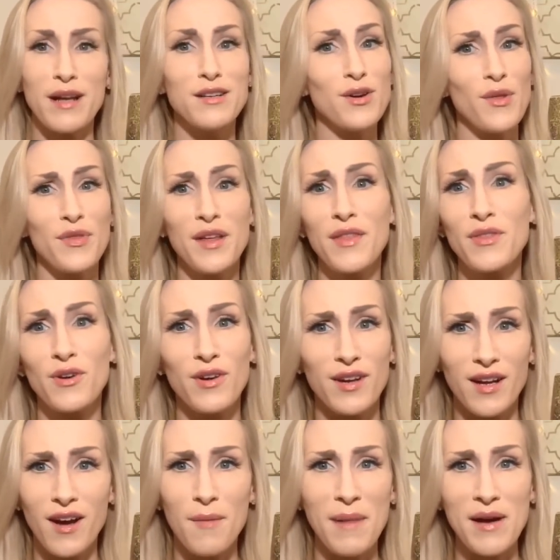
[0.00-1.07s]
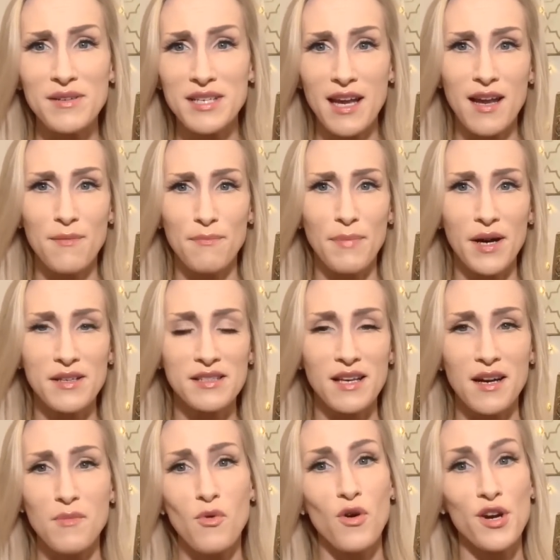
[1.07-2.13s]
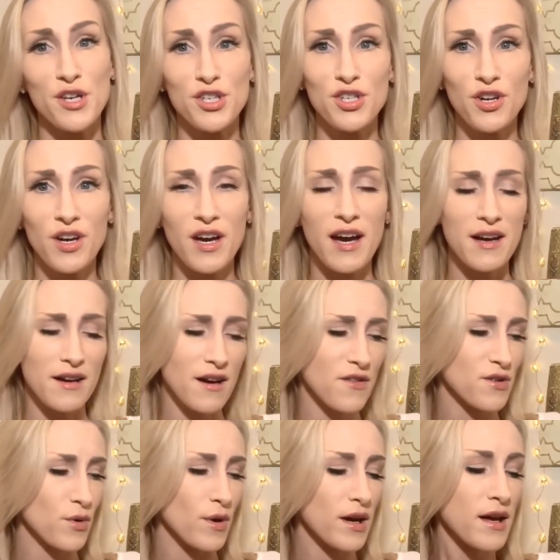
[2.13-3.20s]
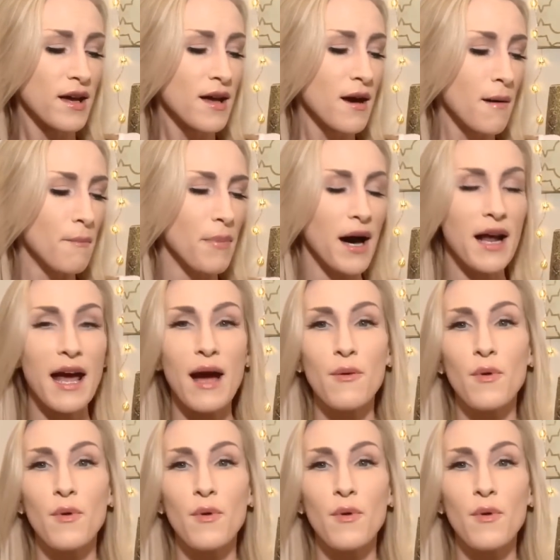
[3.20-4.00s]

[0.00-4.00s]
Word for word: I don't think they're gonna come out to eight bucks anymore. I should have got another one, but I